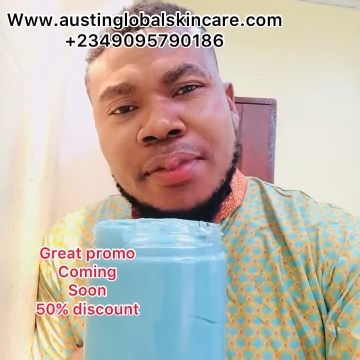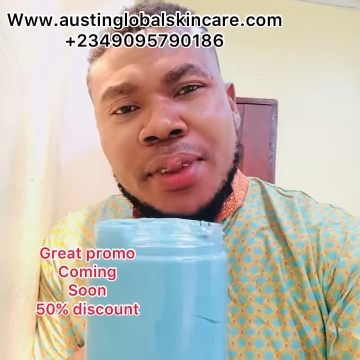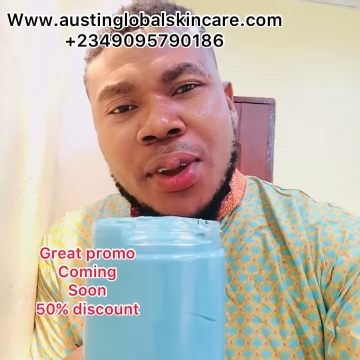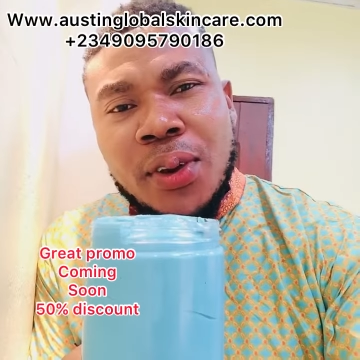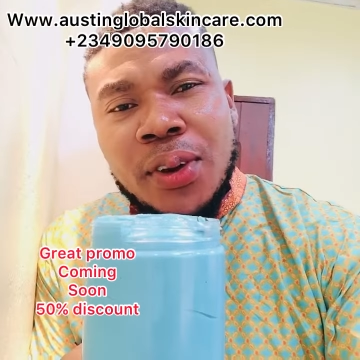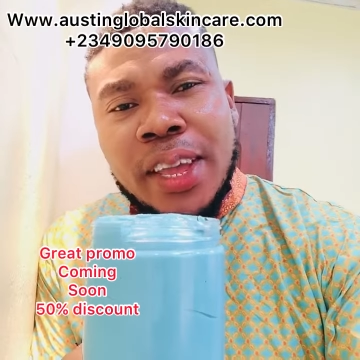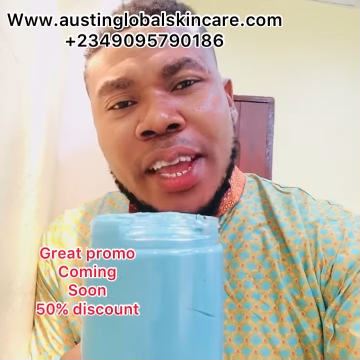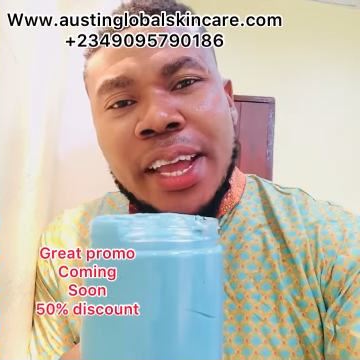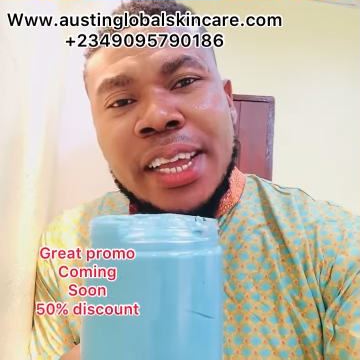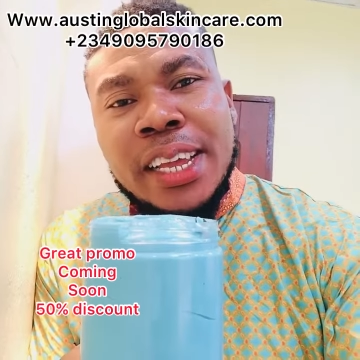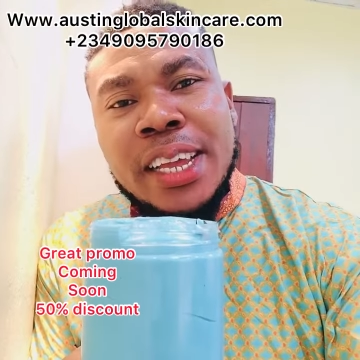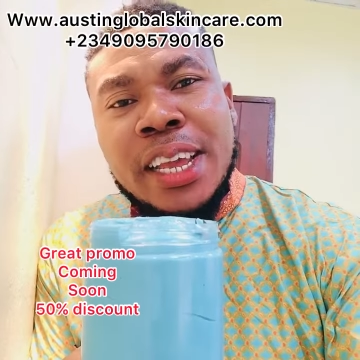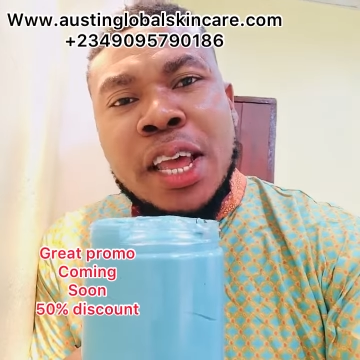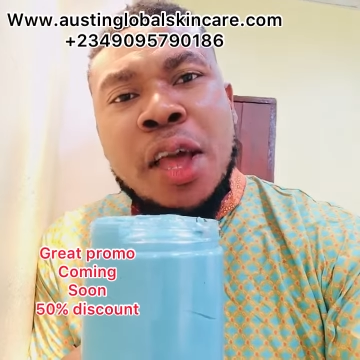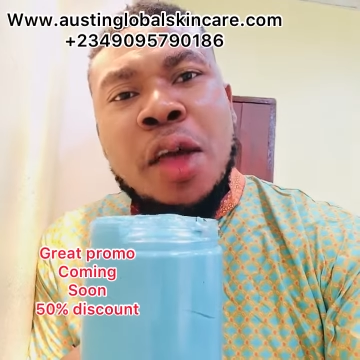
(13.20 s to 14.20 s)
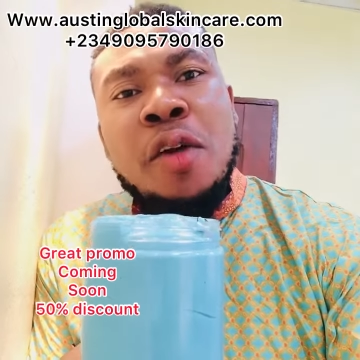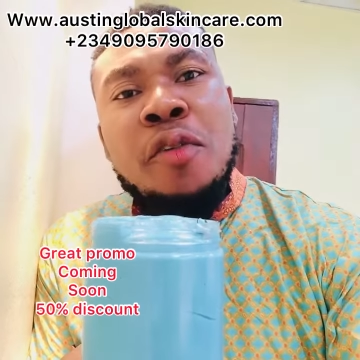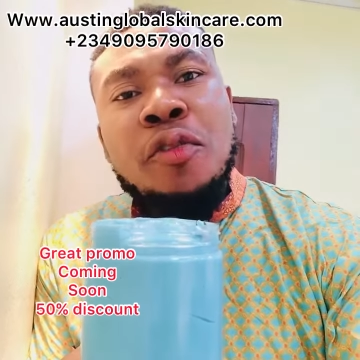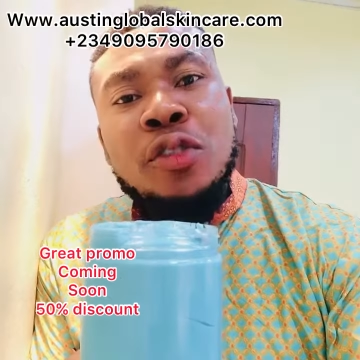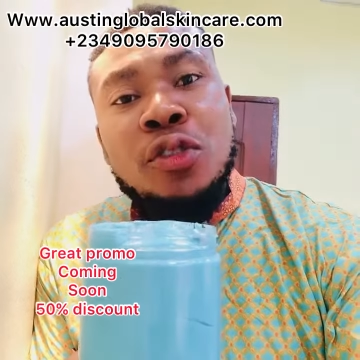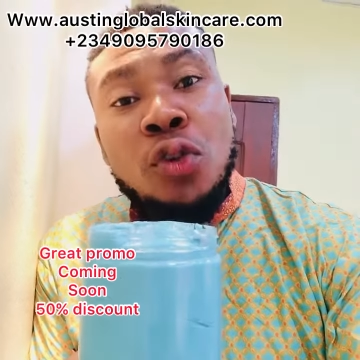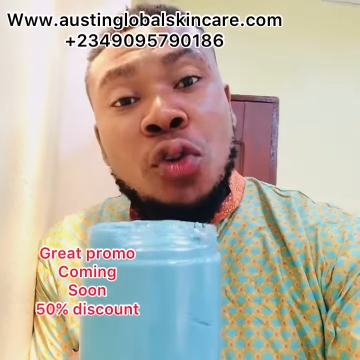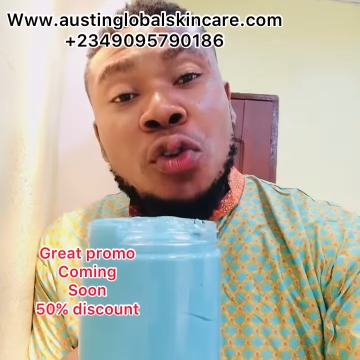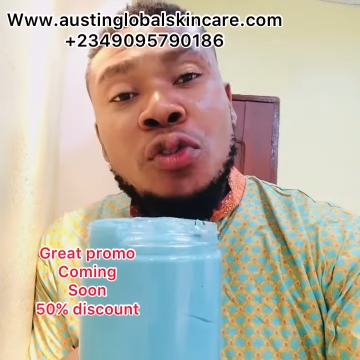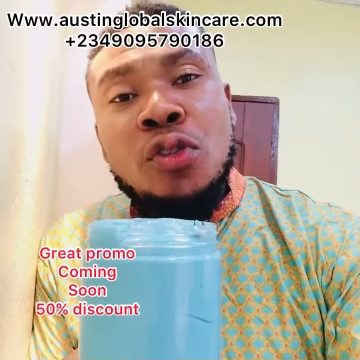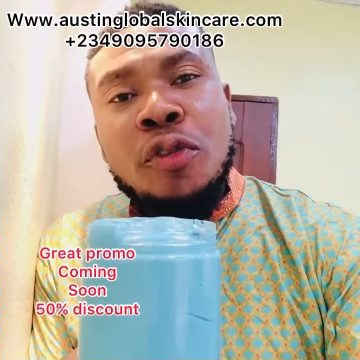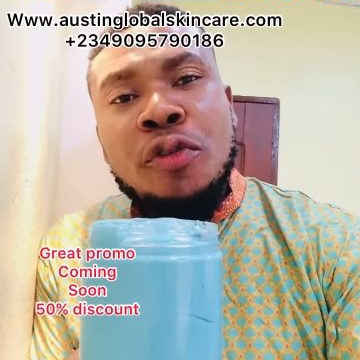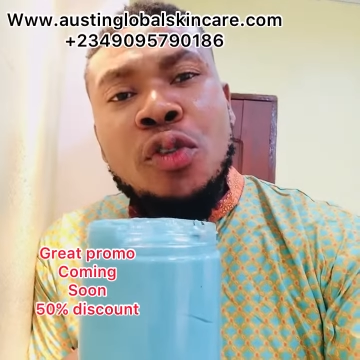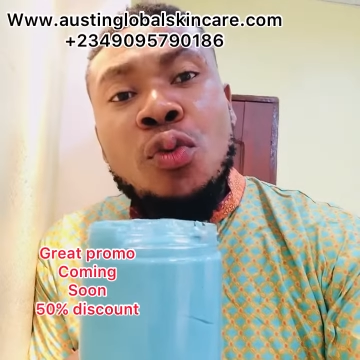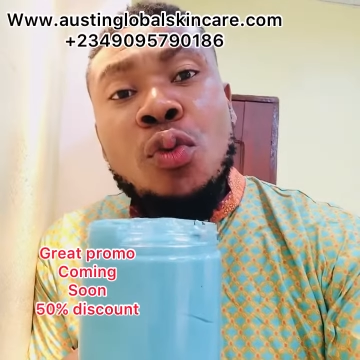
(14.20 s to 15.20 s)
okay? For those
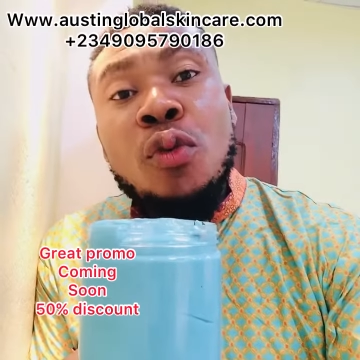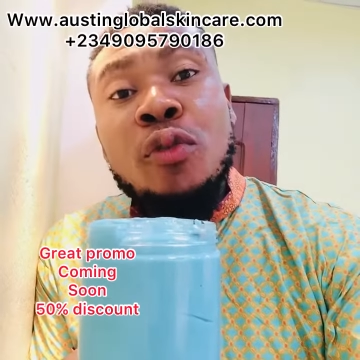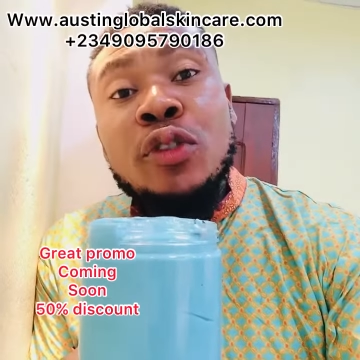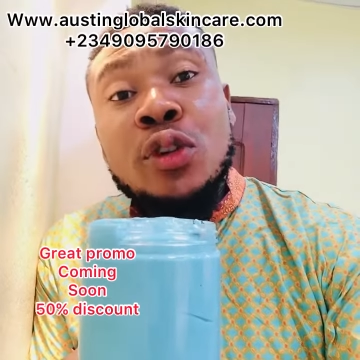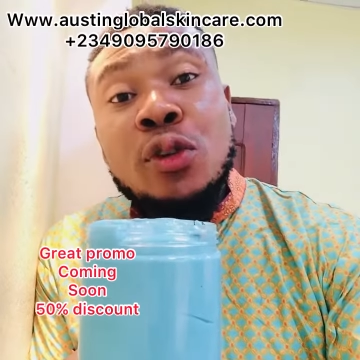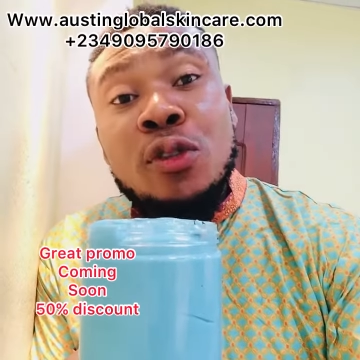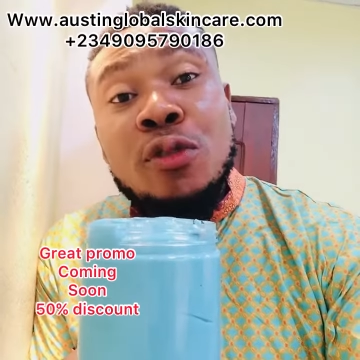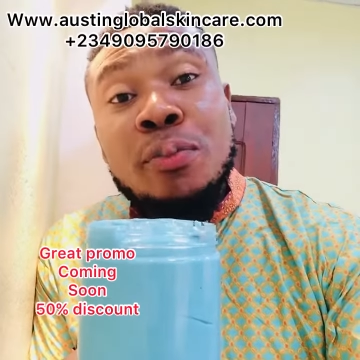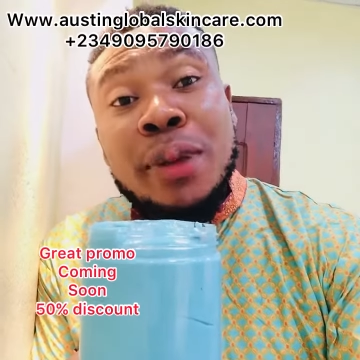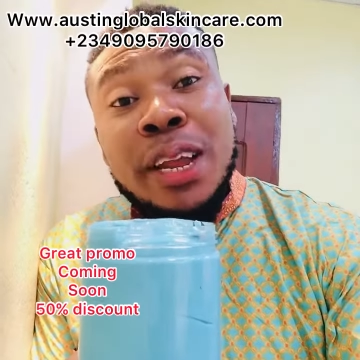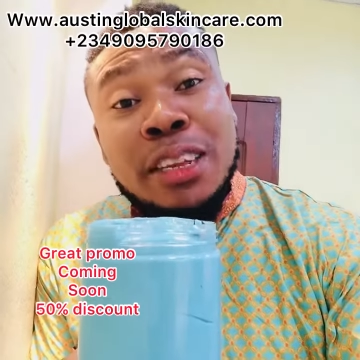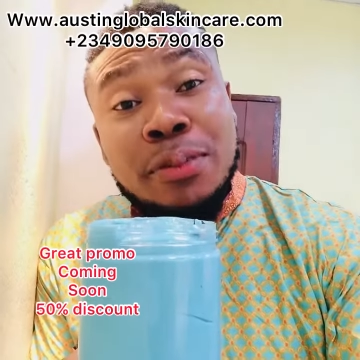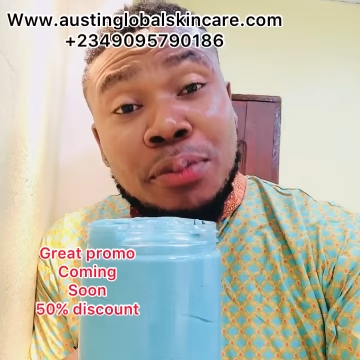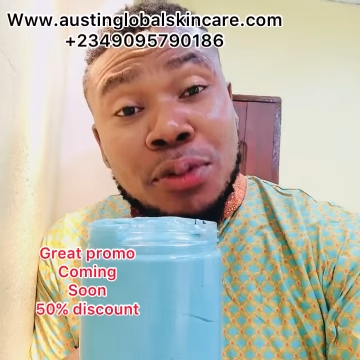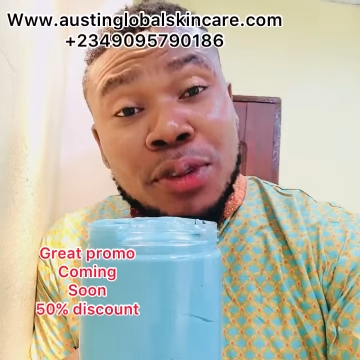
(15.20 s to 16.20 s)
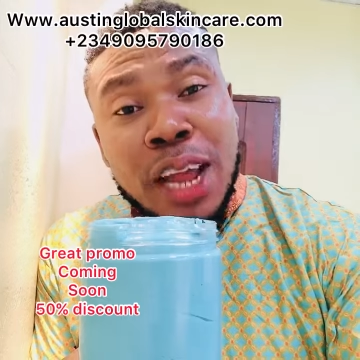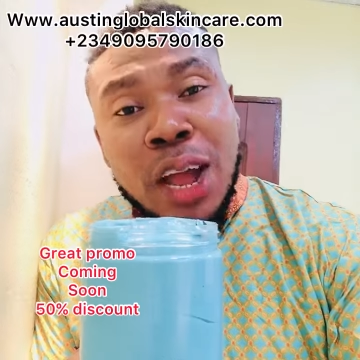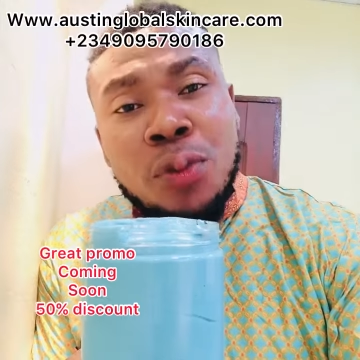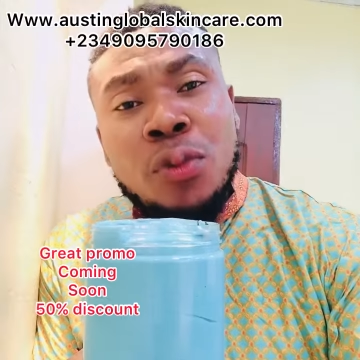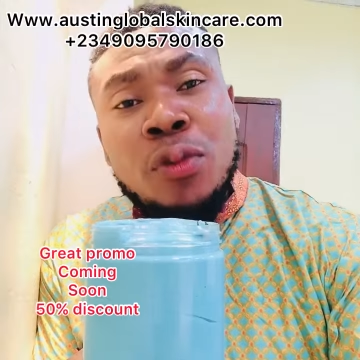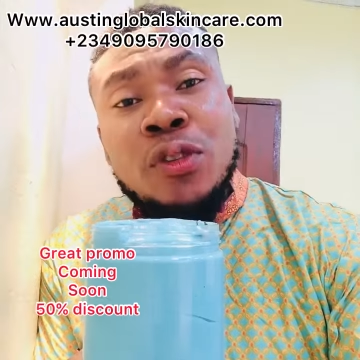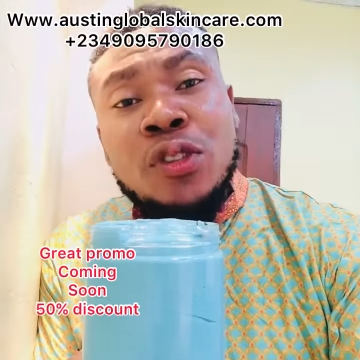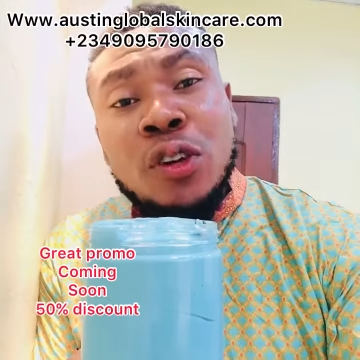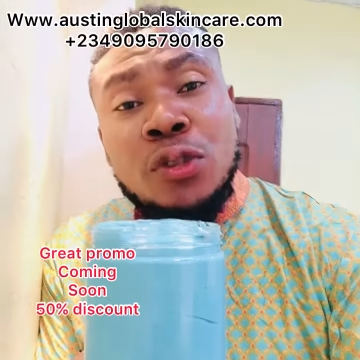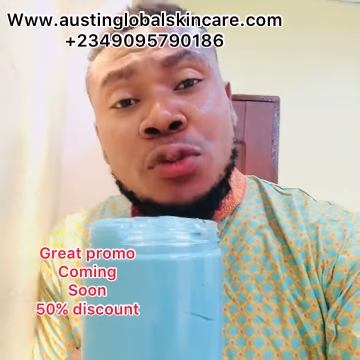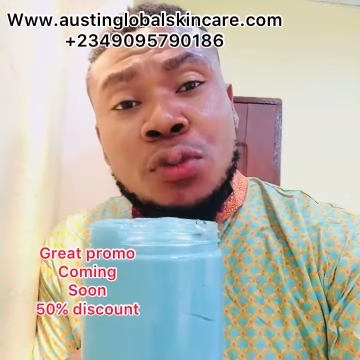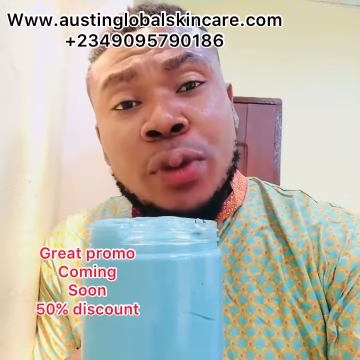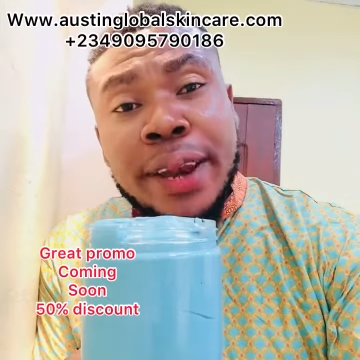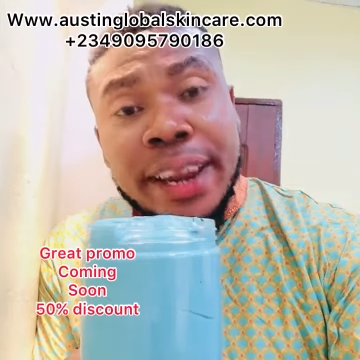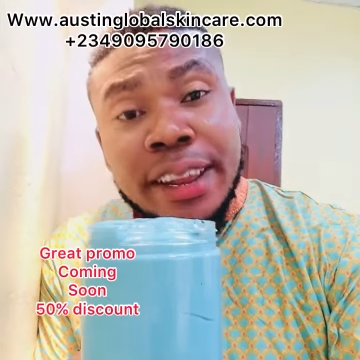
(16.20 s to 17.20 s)
of you who've used Blend Pro 9, we've
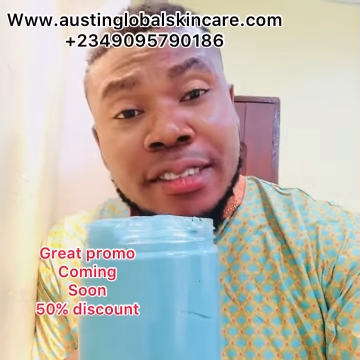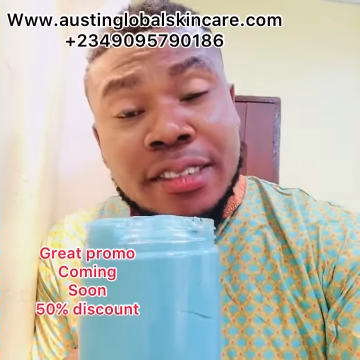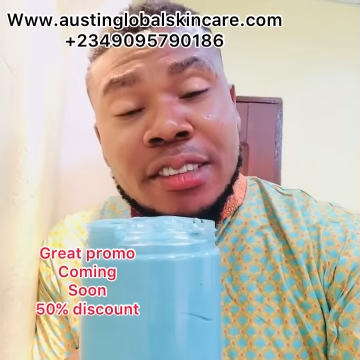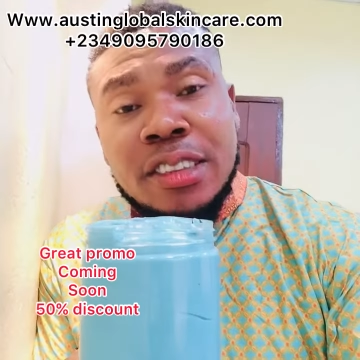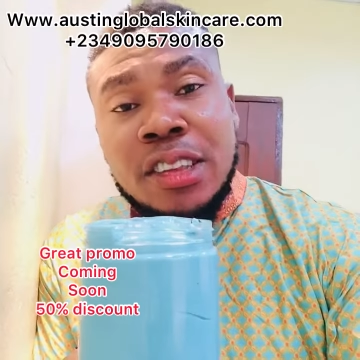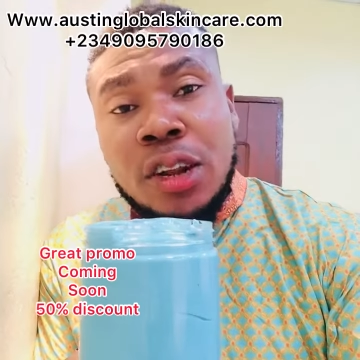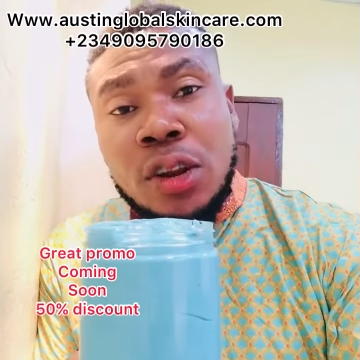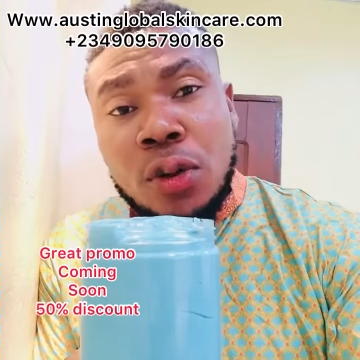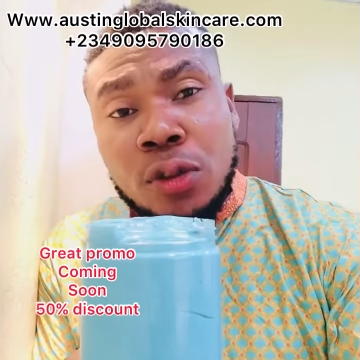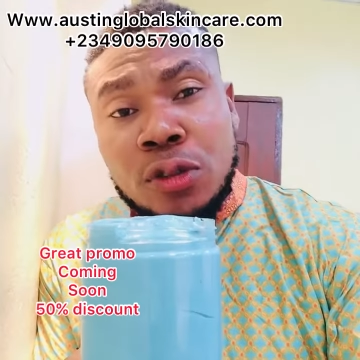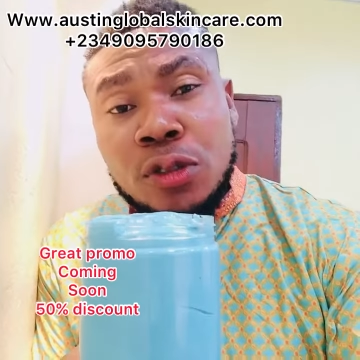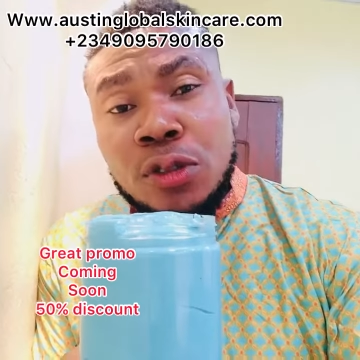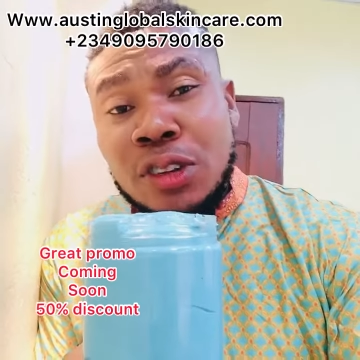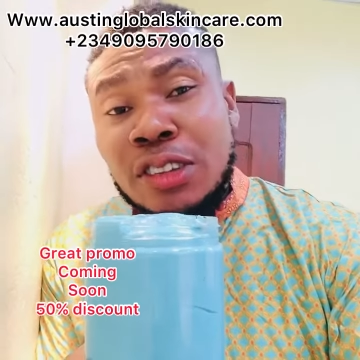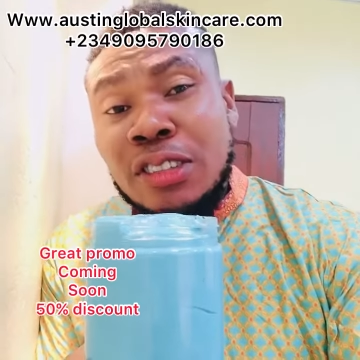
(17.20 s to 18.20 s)
just released the lotion.